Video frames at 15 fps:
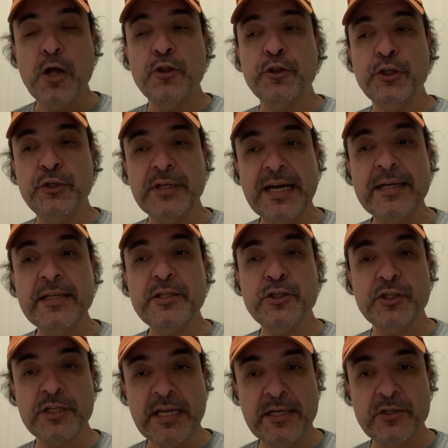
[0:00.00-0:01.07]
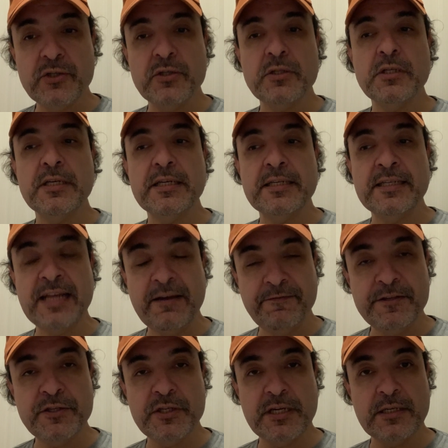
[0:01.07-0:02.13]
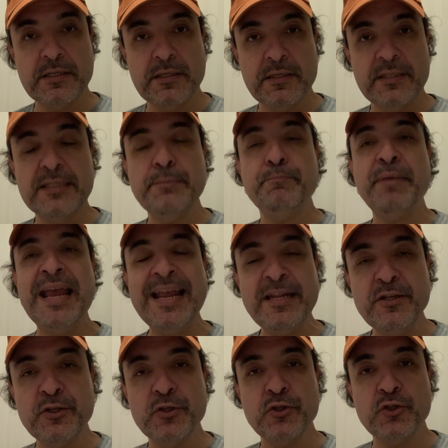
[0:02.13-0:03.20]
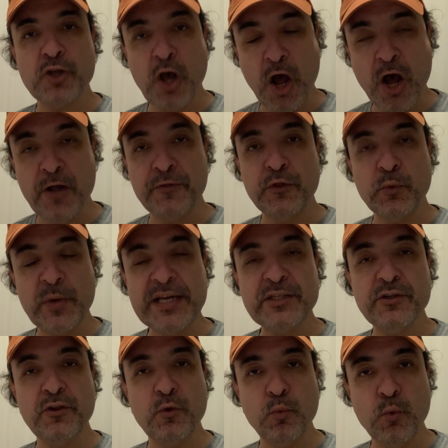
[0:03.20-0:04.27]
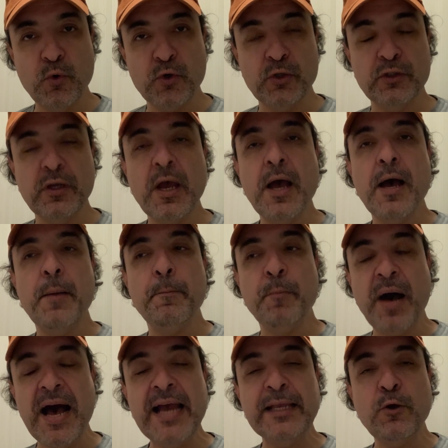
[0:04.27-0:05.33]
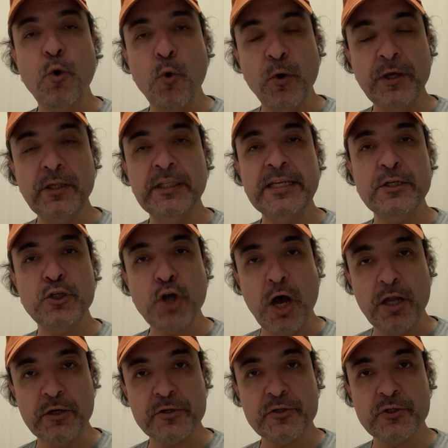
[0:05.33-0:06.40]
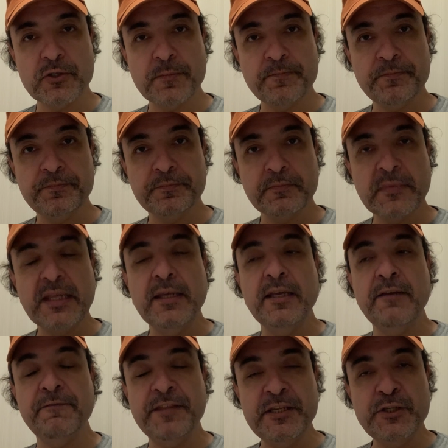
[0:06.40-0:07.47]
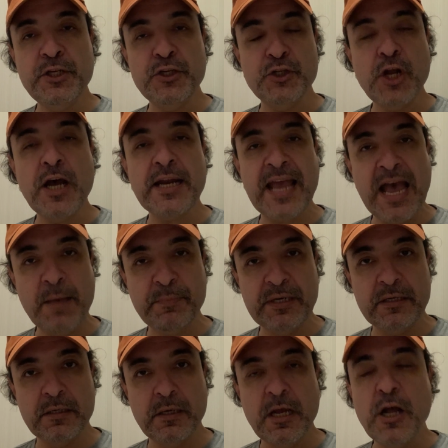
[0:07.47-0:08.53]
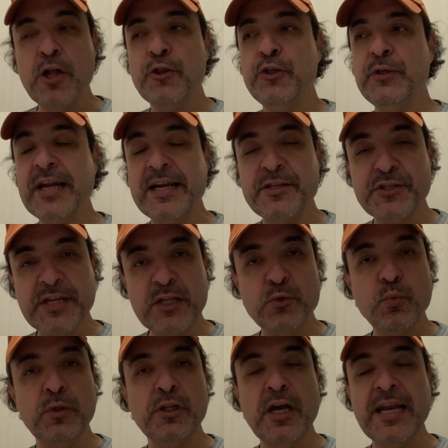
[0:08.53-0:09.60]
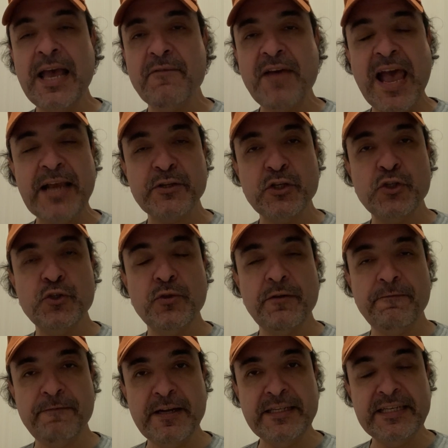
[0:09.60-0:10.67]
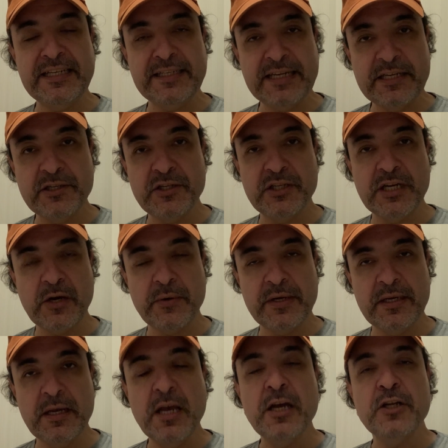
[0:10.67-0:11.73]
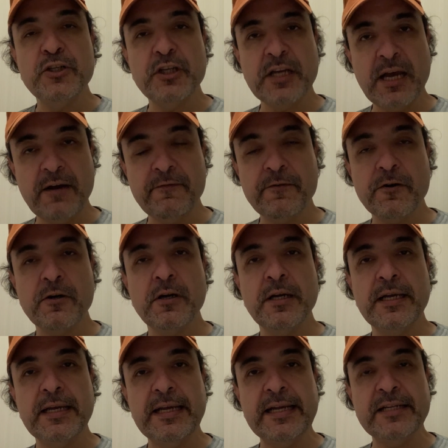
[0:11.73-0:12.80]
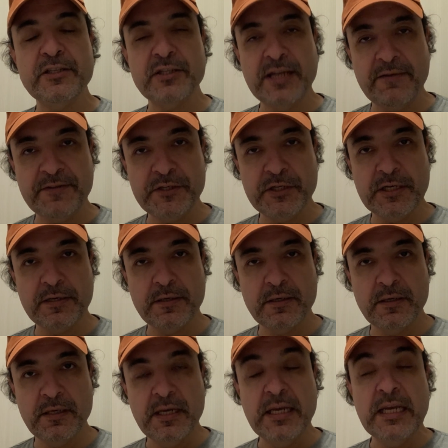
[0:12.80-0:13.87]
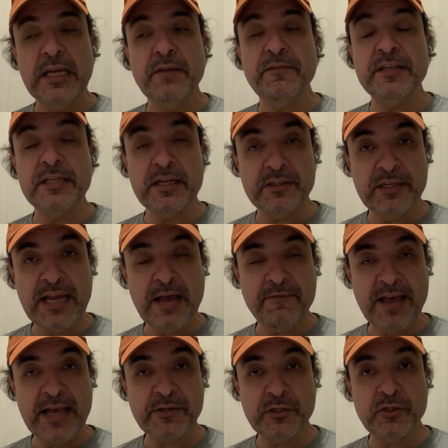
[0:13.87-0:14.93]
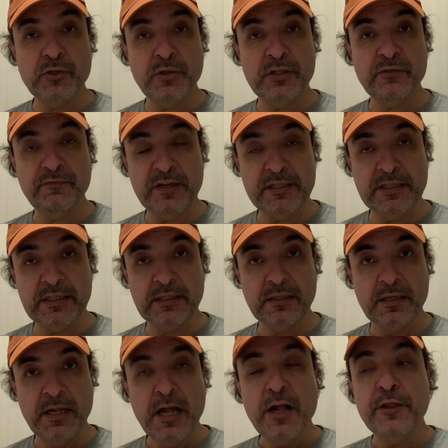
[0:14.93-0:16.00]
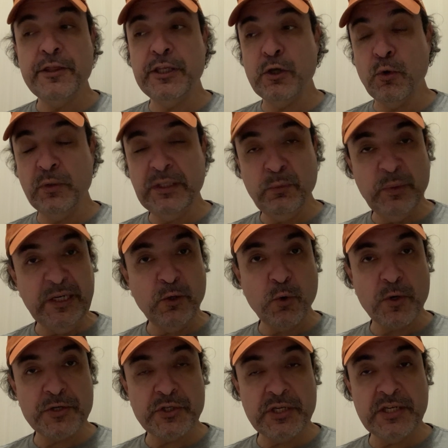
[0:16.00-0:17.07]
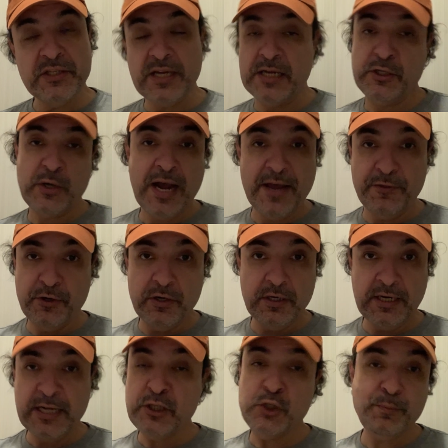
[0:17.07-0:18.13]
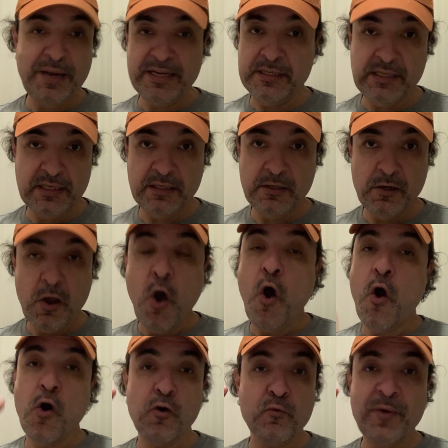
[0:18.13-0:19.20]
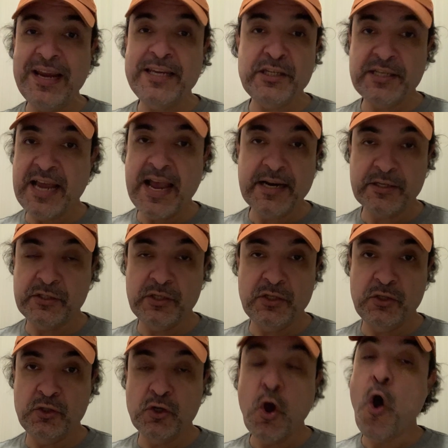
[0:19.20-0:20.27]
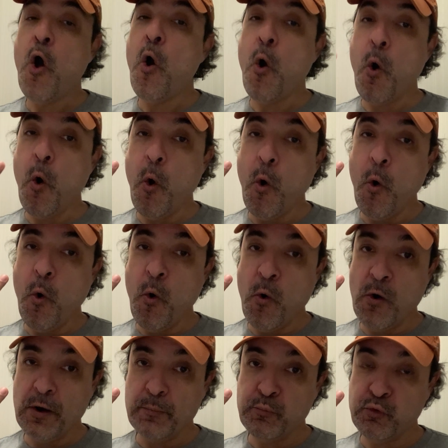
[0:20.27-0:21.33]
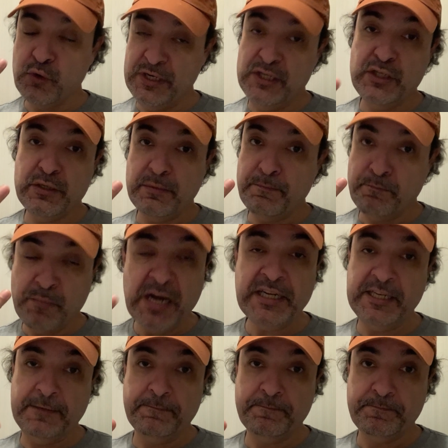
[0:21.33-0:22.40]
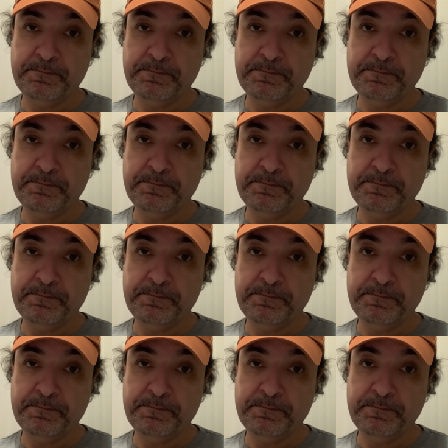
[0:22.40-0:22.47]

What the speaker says: The United States deficit depends on the rest of the world buying oil in dollars. If this does not happen, the United States will not have access to the funding necessary to cover its deficit. If it doesn't have access to this funding, the only recourse is to either cut spending or raise taxes or print money,